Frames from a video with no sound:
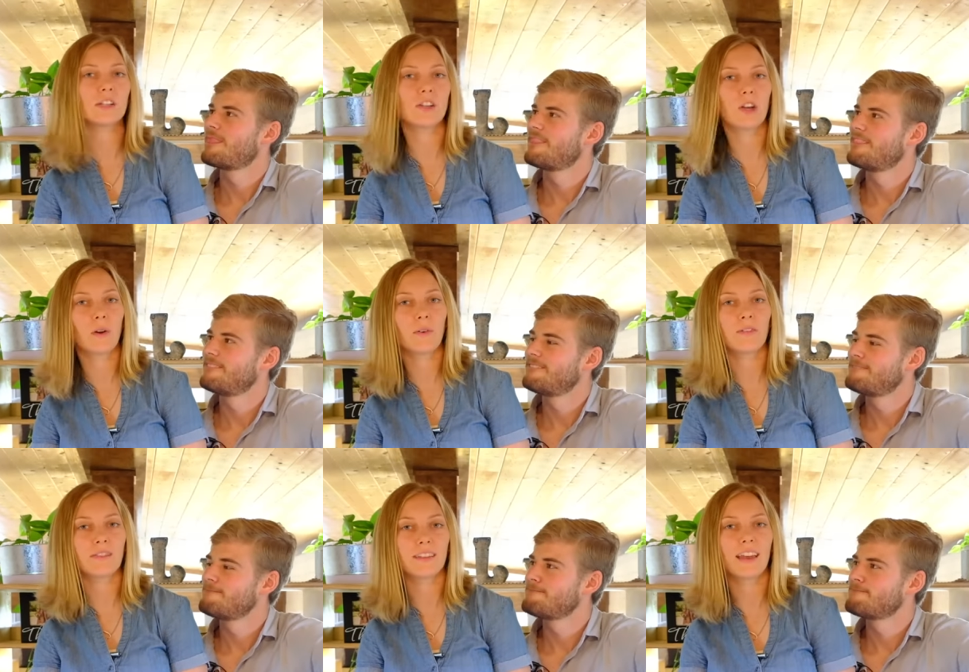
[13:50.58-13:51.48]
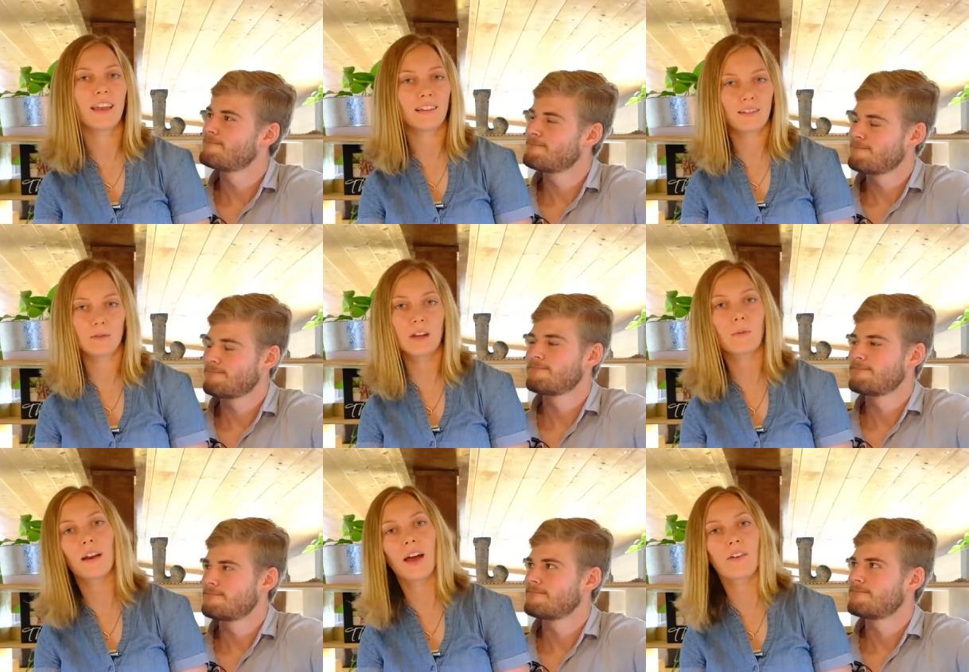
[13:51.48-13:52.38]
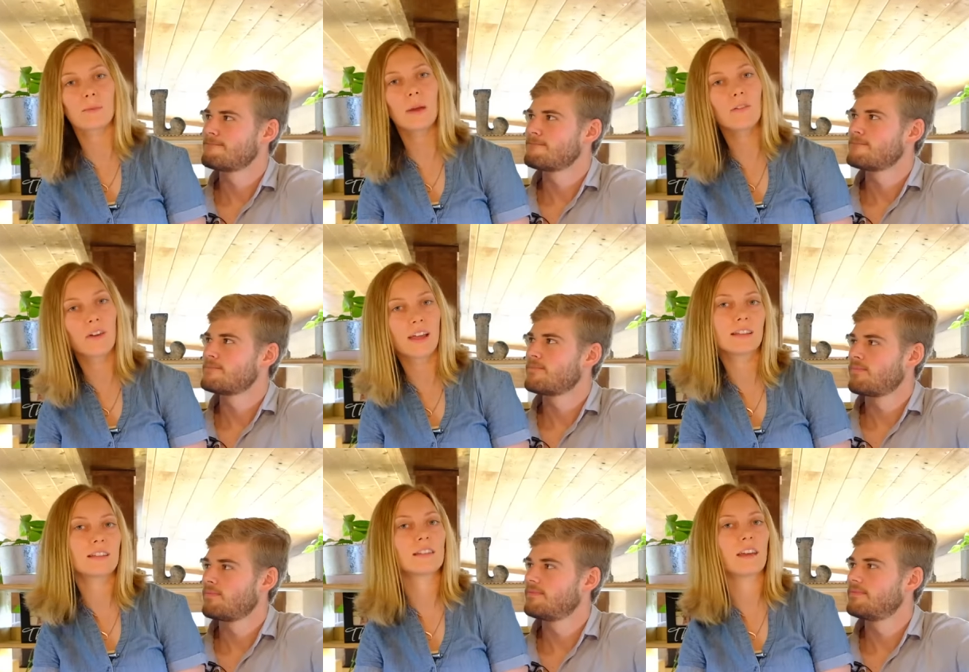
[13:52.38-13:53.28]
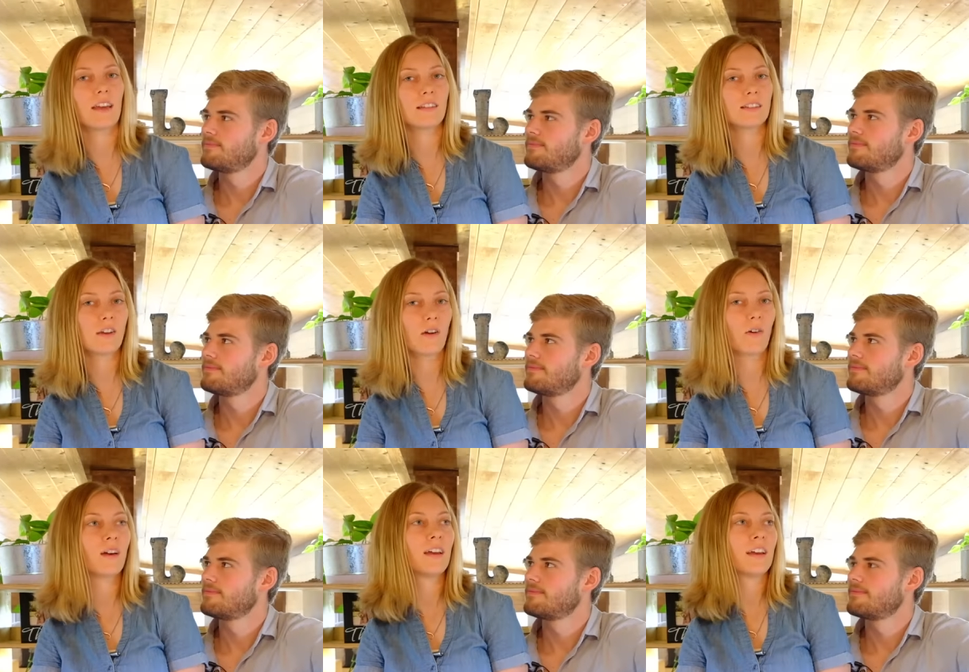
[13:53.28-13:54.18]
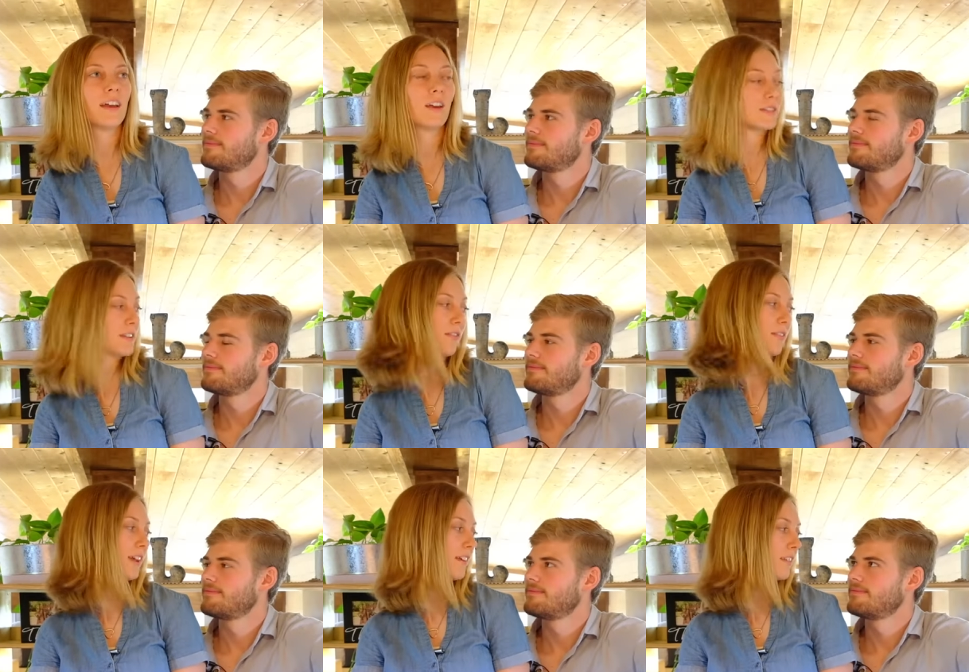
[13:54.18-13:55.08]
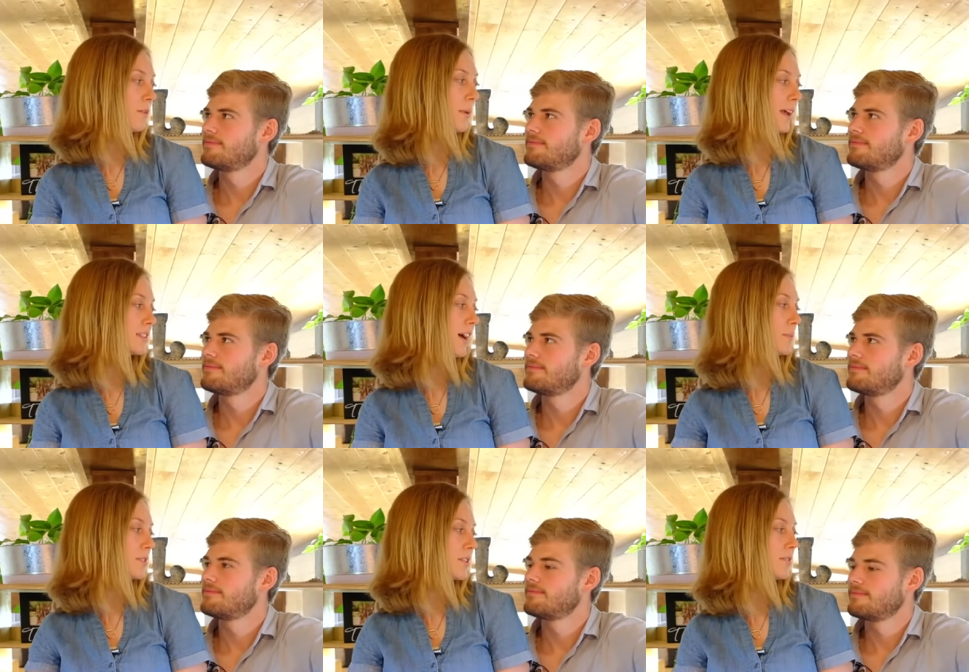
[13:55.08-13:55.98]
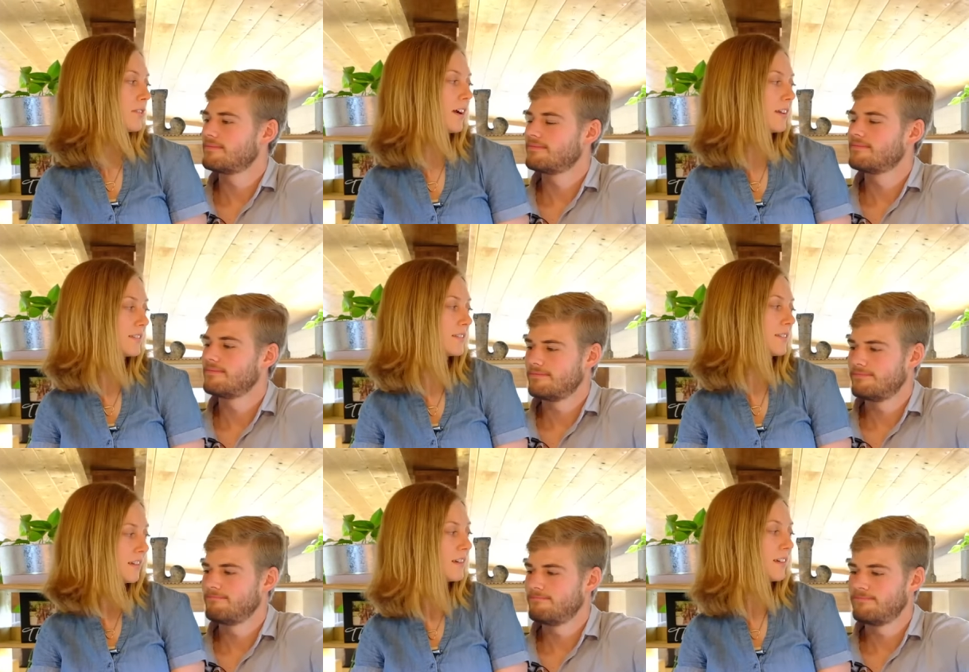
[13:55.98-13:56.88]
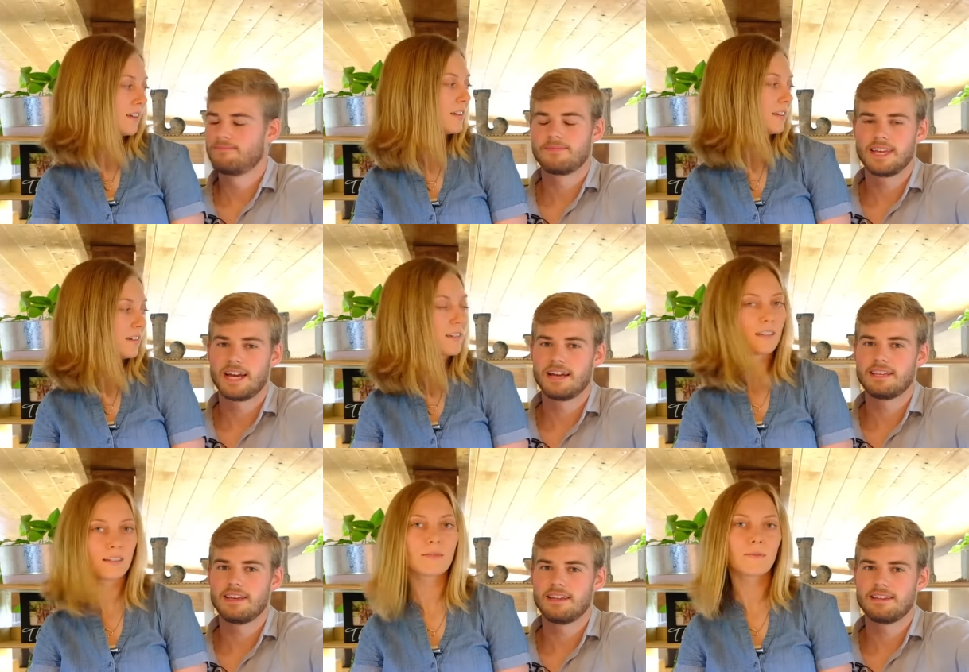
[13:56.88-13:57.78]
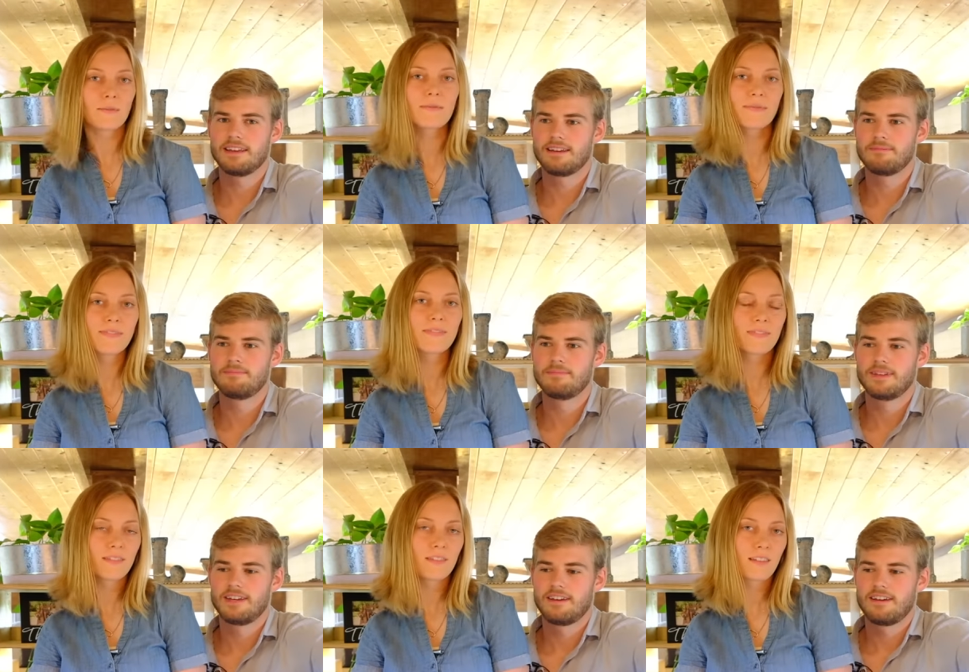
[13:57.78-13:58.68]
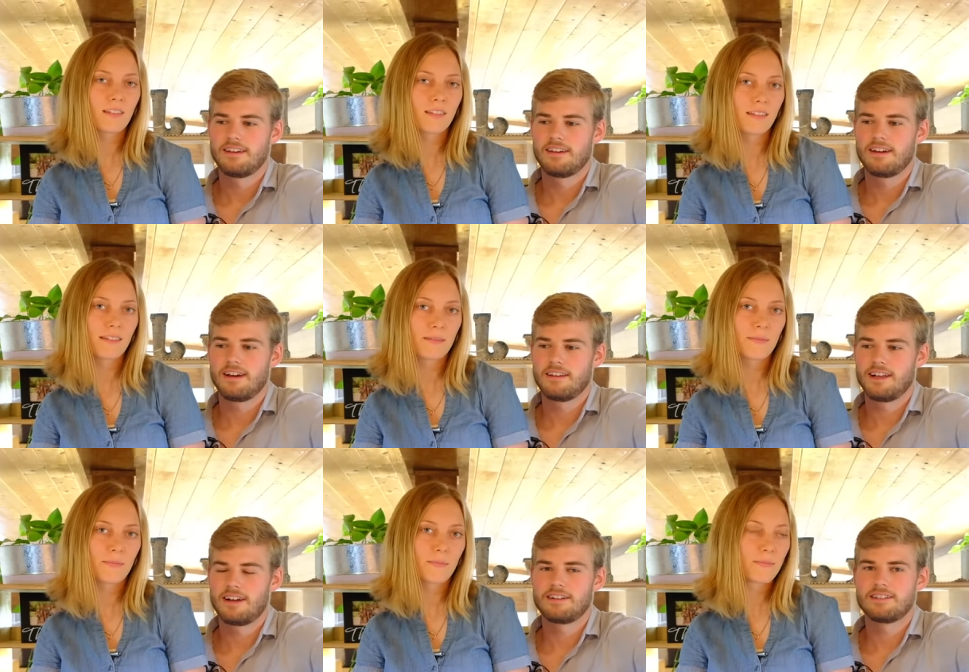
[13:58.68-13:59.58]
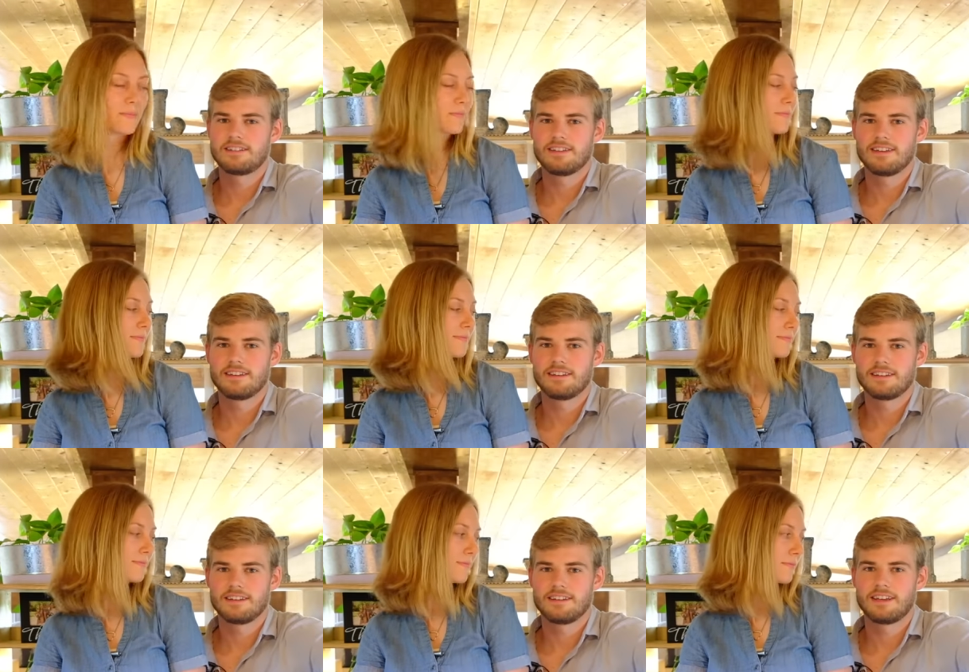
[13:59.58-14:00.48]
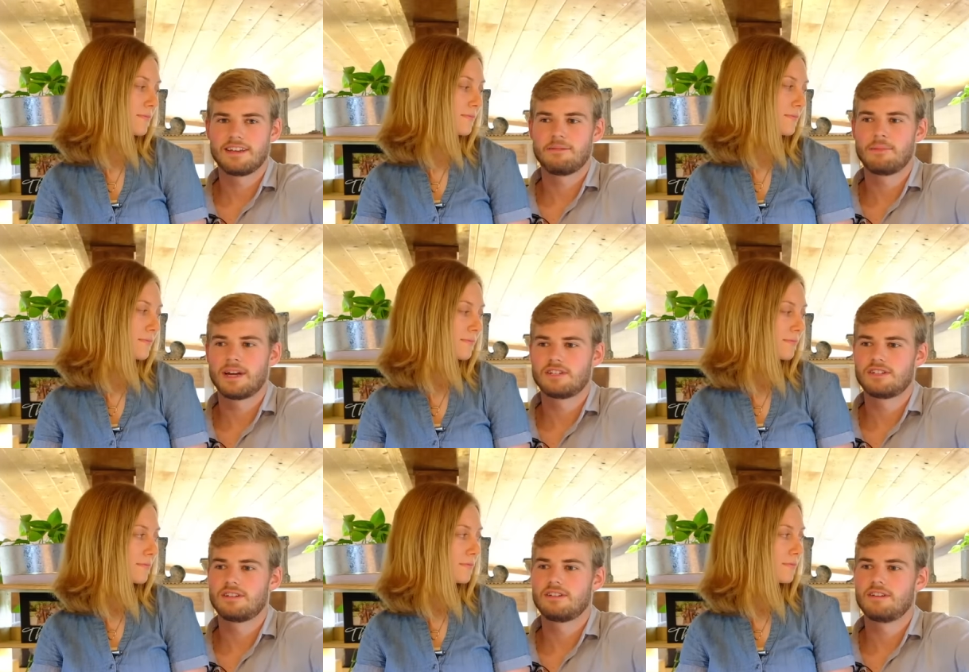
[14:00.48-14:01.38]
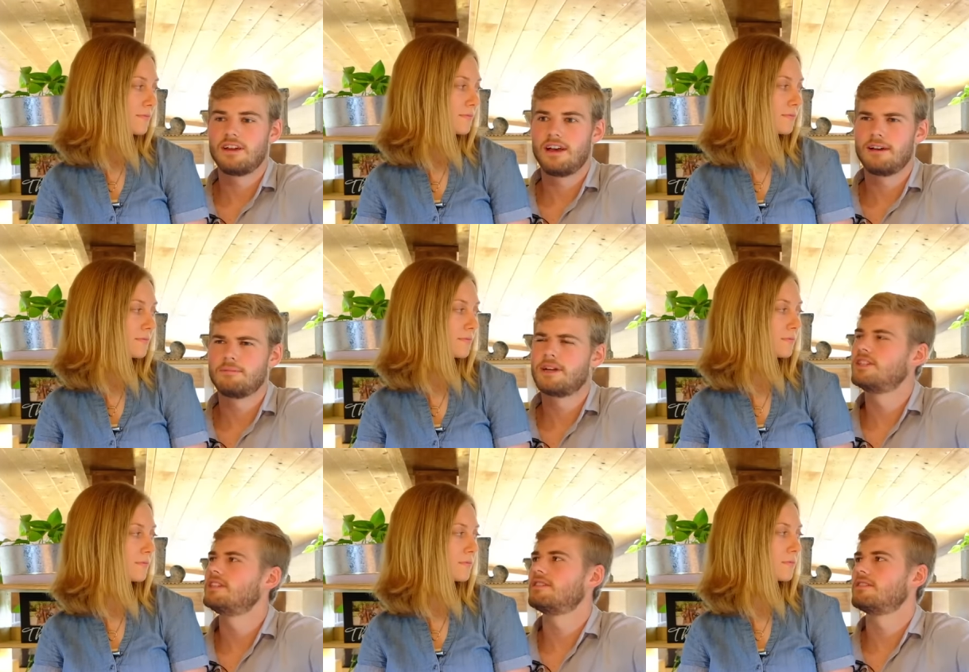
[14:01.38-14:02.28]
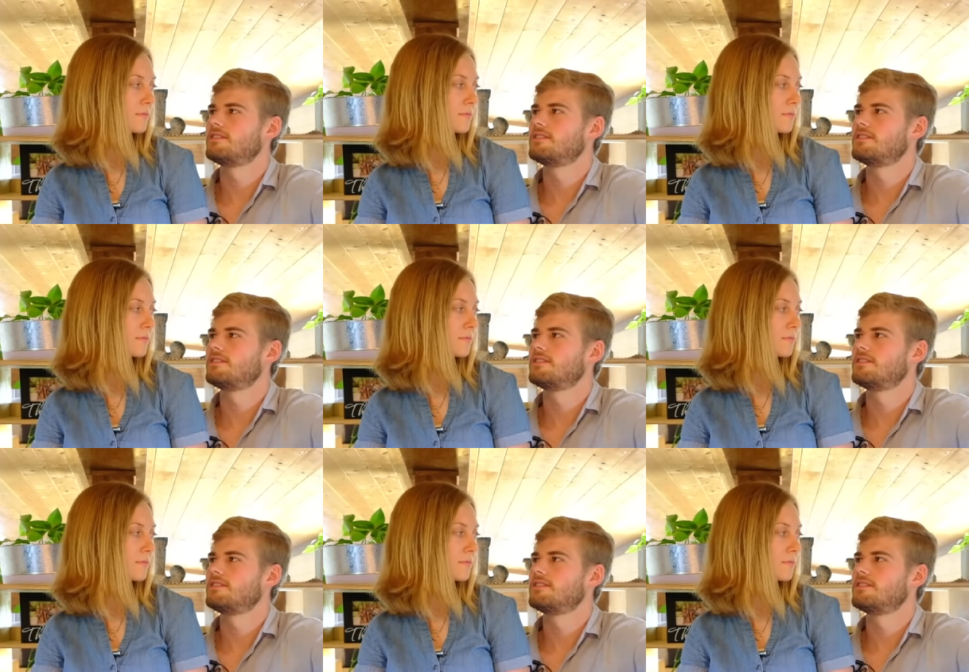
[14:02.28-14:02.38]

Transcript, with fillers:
Speaker 1: too and didn't want to have to pay rent. And so it was definitely the best option for us.
Speaker 2: Mm-hmm. Yeah, it, it um, allowed us to get a much, uh, much easier